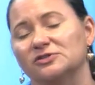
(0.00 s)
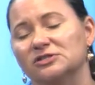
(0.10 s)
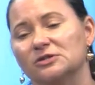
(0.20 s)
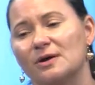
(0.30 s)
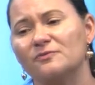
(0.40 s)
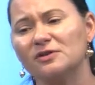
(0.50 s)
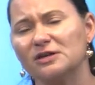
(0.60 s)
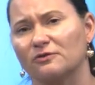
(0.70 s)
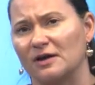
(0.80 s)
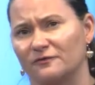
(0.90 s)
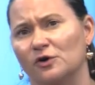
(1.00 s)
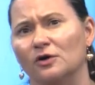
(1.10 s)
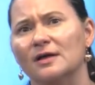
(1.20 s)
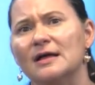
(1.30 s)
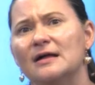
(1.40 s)
And so I'm really
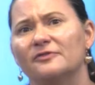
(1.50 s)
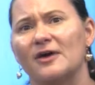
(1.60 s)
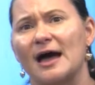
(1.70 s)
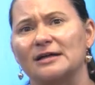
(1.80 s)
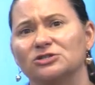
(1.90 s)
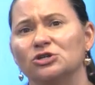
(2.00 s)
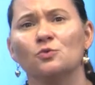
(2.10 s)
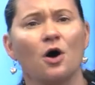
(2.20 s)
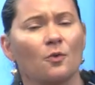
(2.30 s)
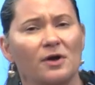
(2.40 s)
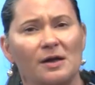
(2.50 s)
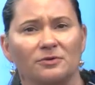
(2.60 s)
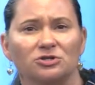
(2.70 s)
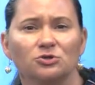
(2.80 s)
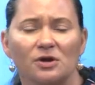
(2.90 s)
grateful that you all were able
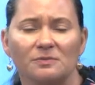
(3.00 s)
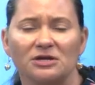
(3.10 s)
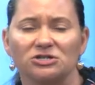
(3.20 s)
to join me.